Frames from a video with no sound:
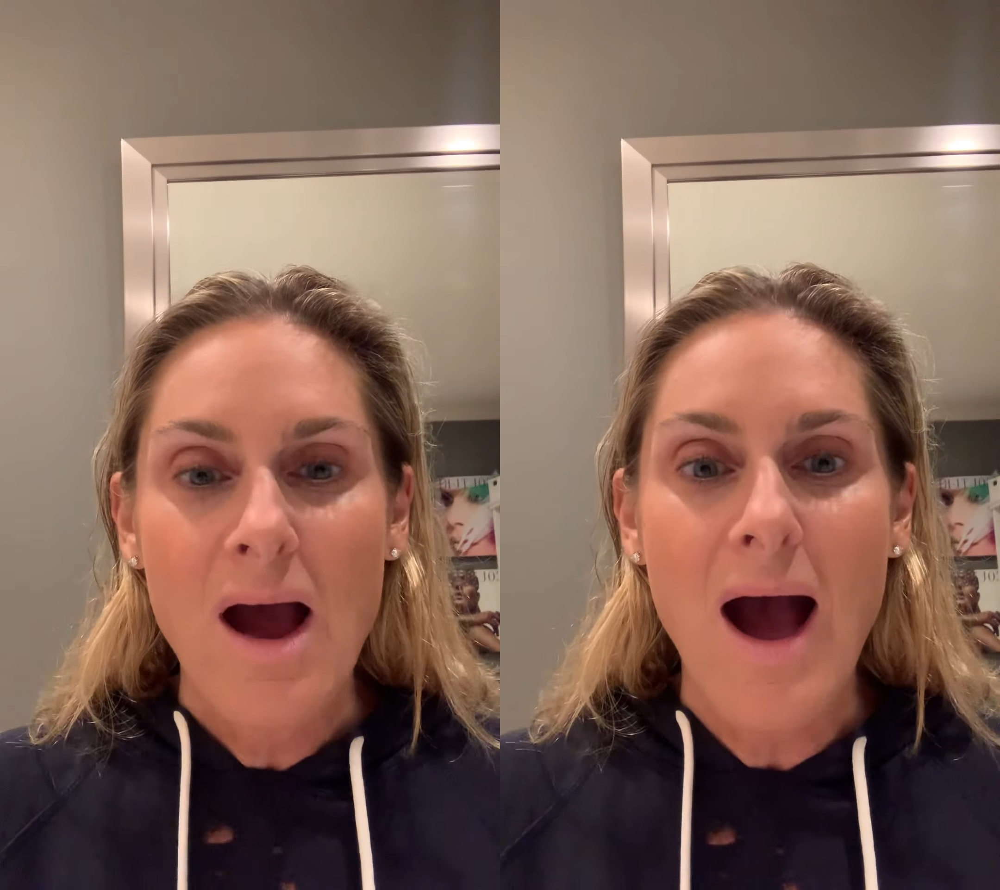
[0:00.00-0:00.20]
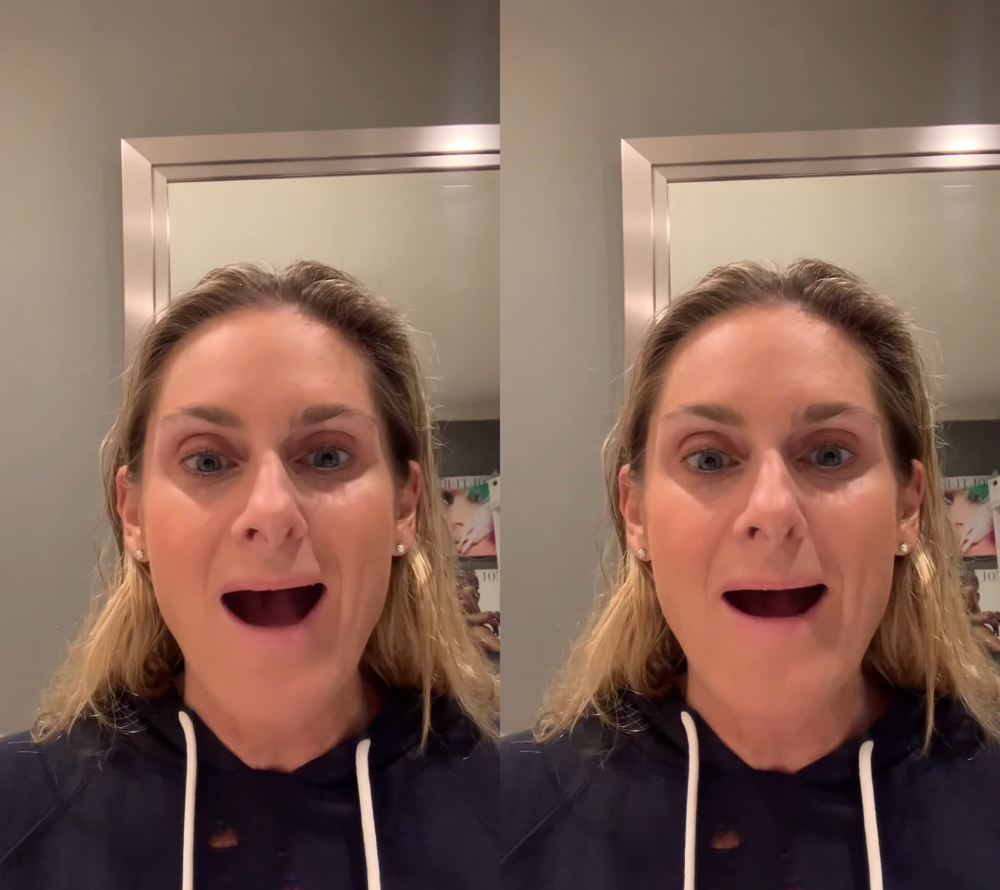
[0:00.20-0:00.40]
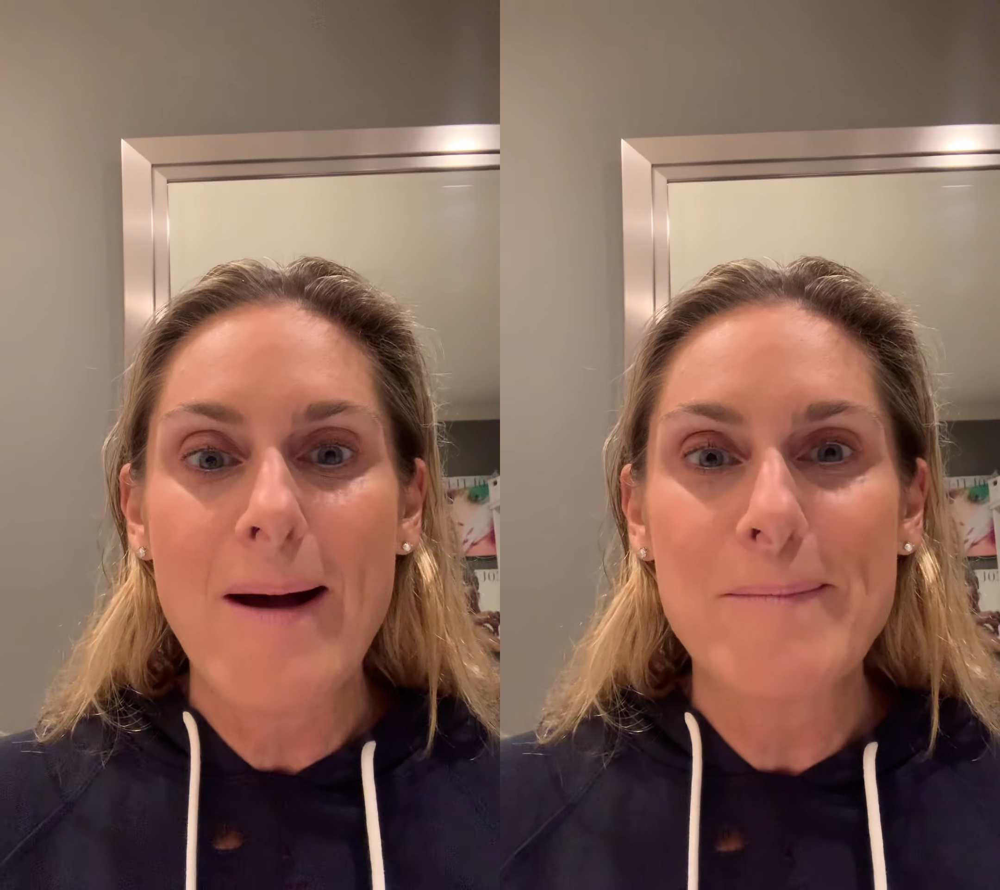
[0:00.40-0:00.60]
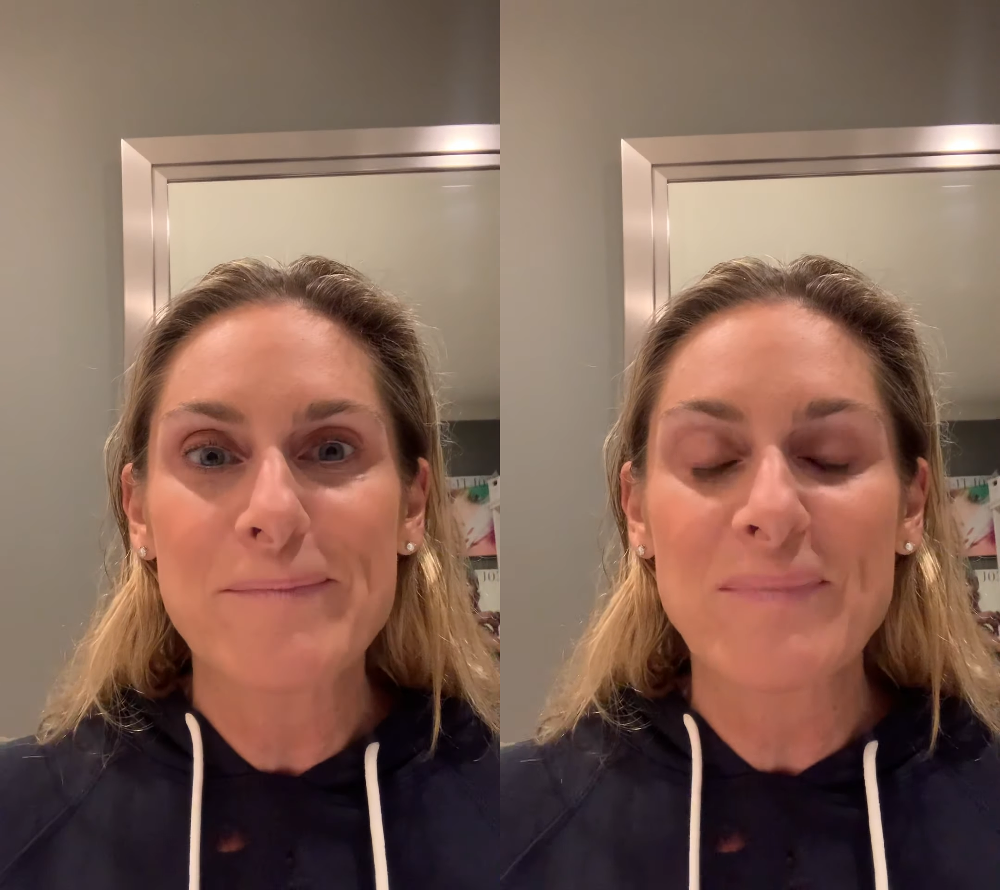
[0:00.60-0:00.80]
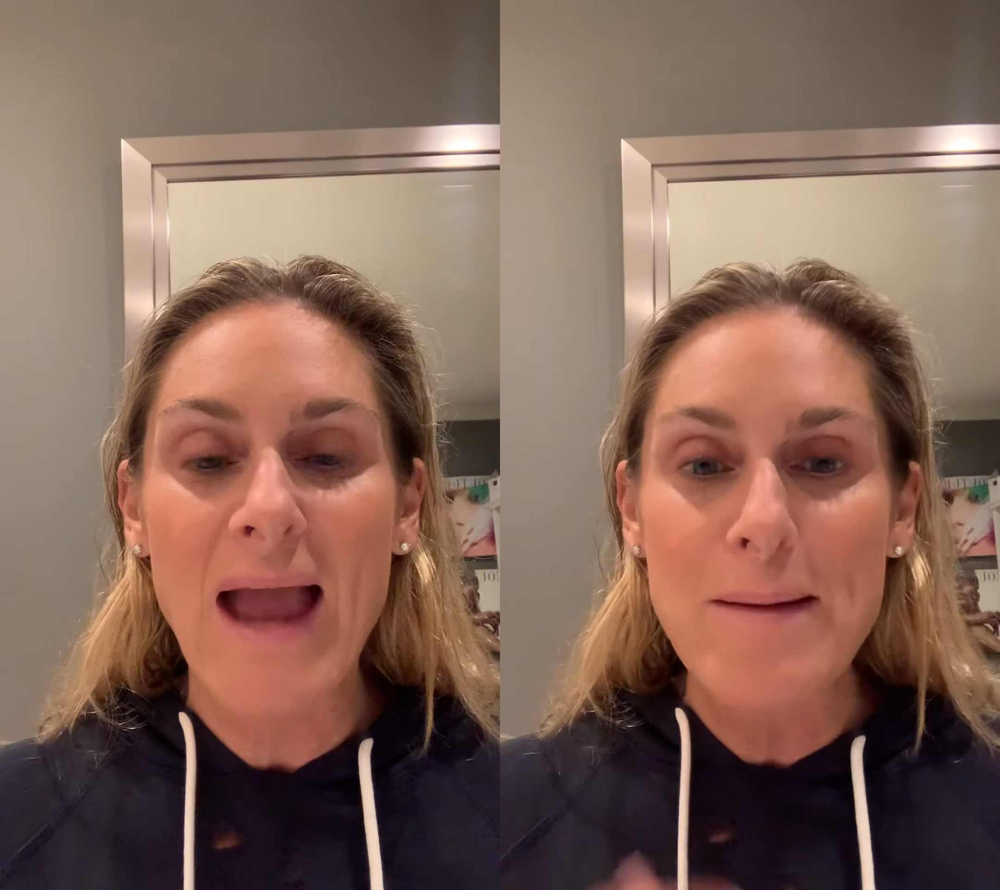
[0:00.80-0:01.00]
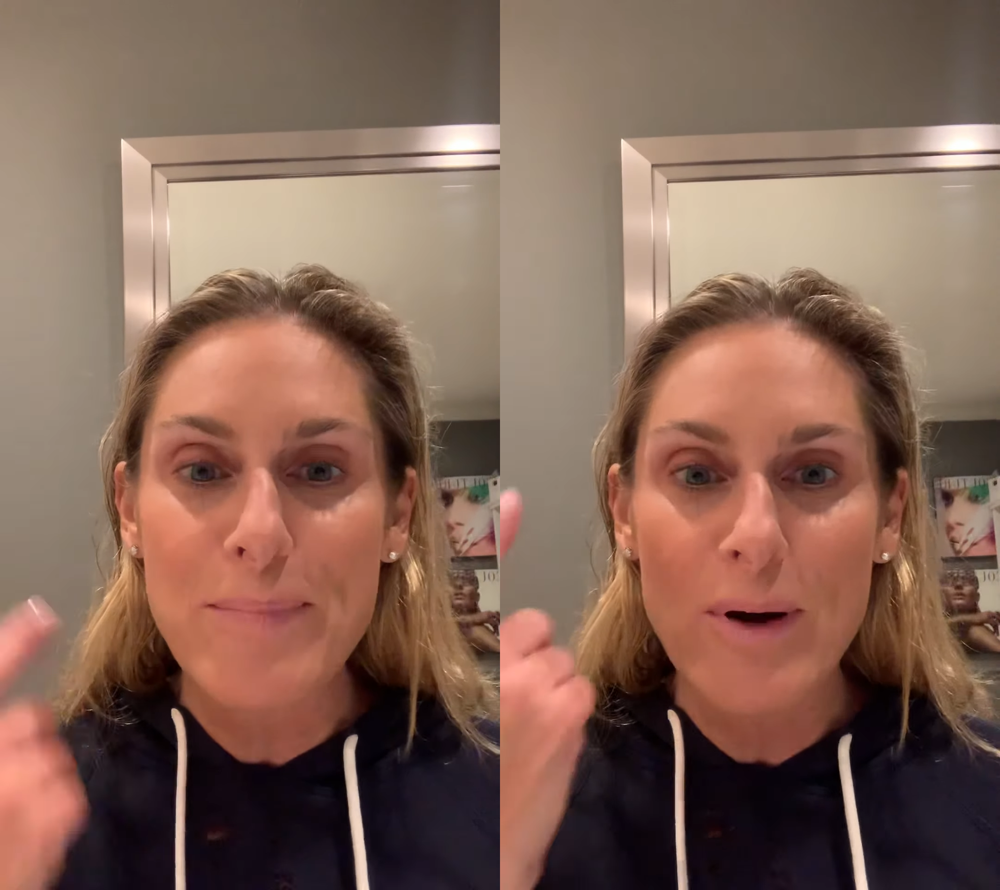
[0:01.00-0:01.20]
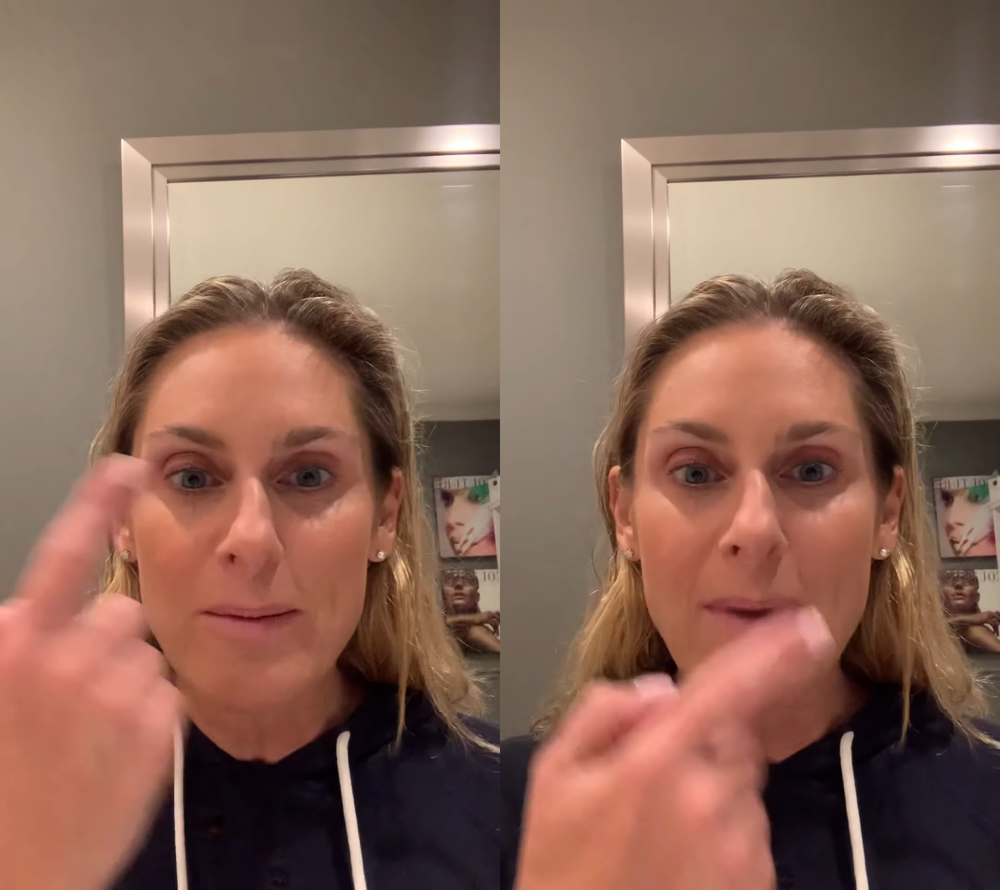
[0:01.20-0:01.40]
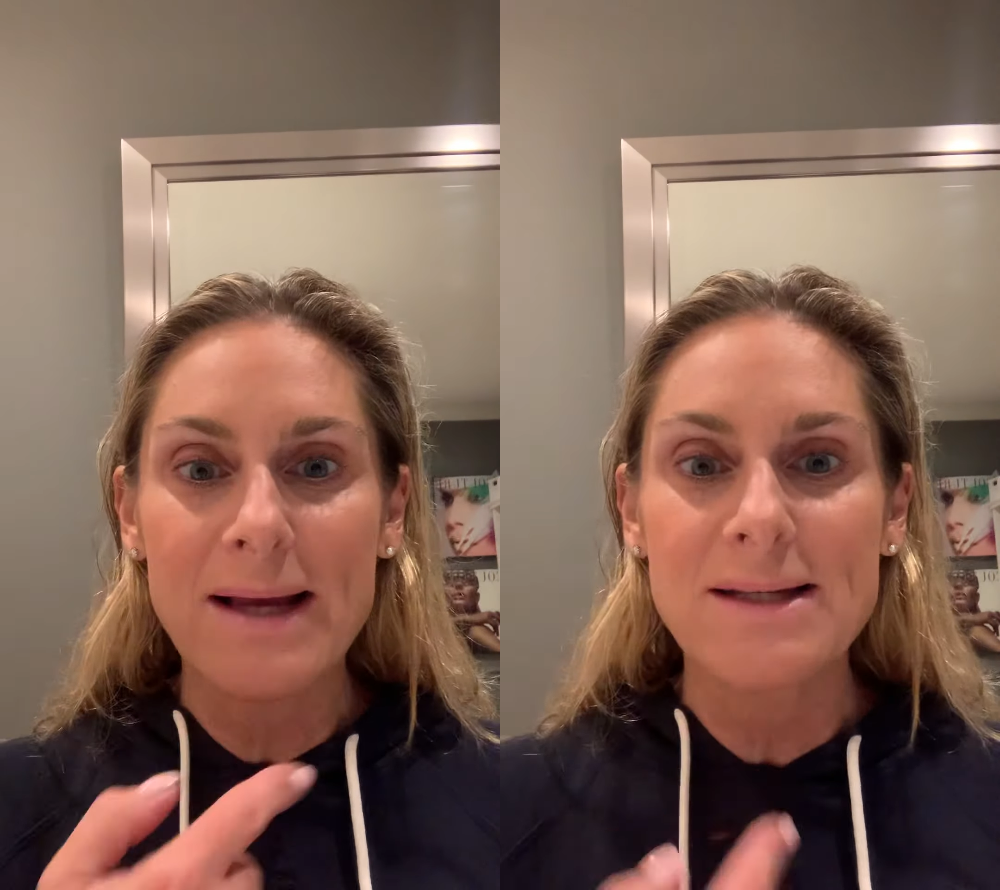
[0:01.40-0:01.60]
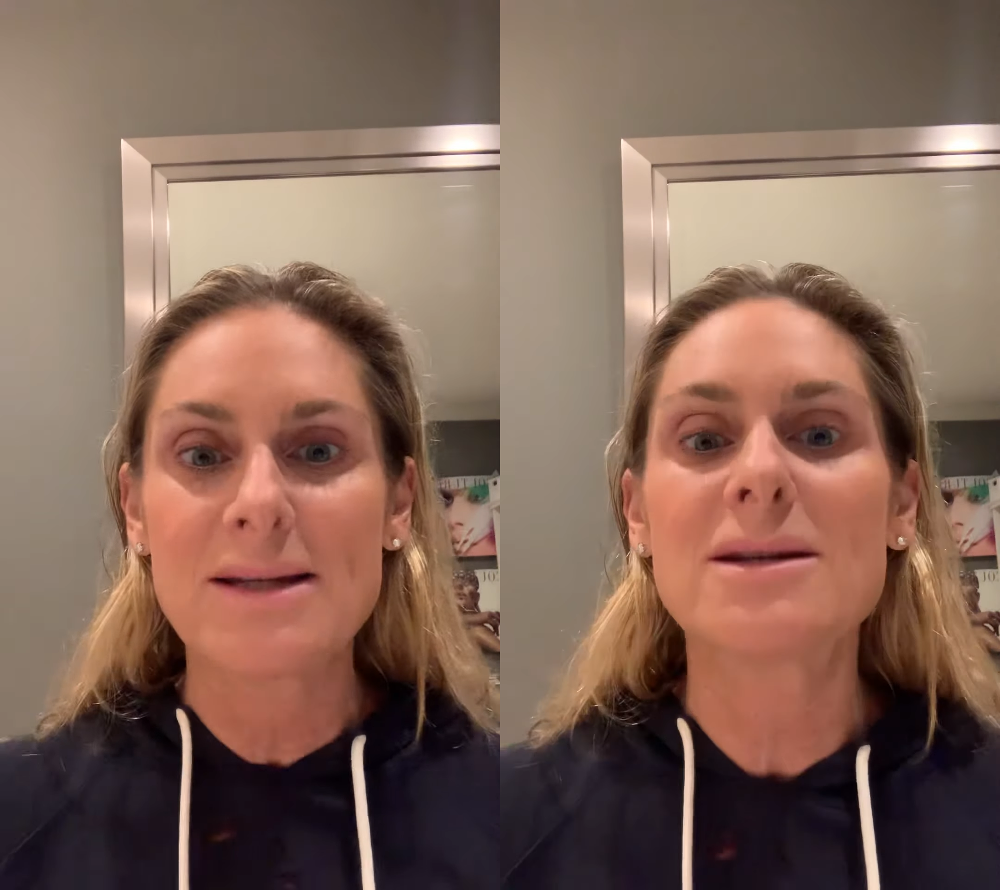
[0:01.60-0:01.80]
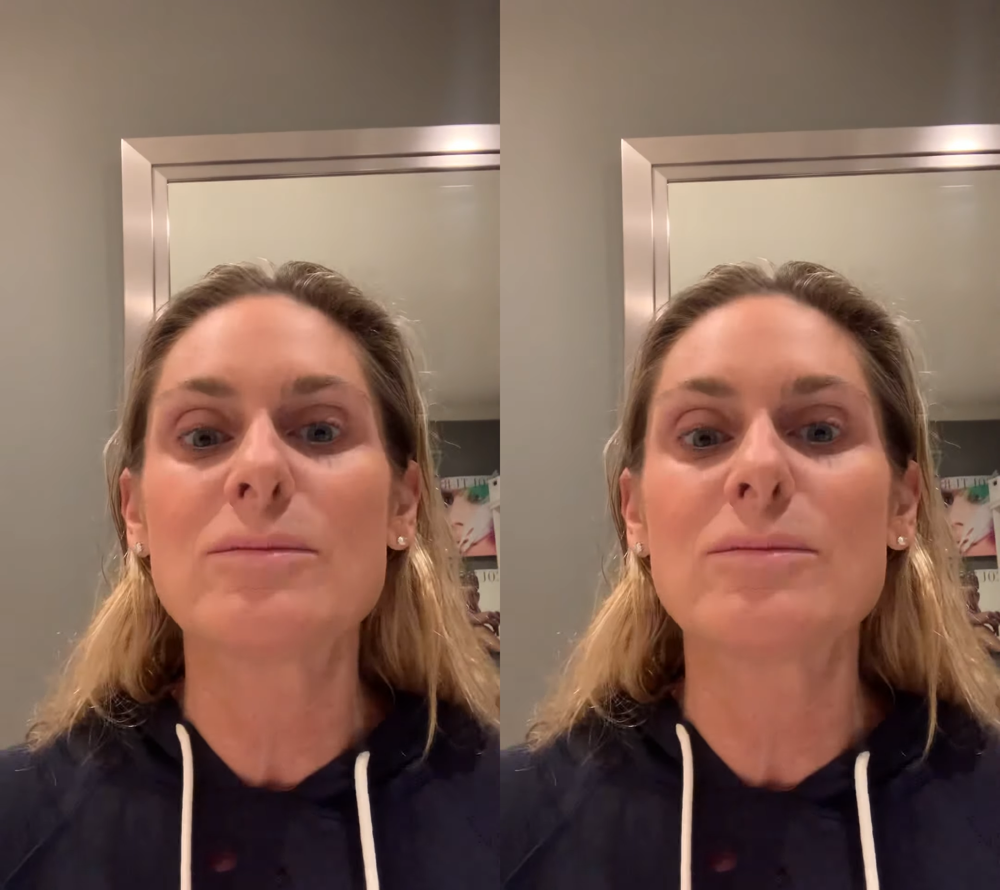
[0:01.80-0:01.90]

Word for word: Um, I put my tinted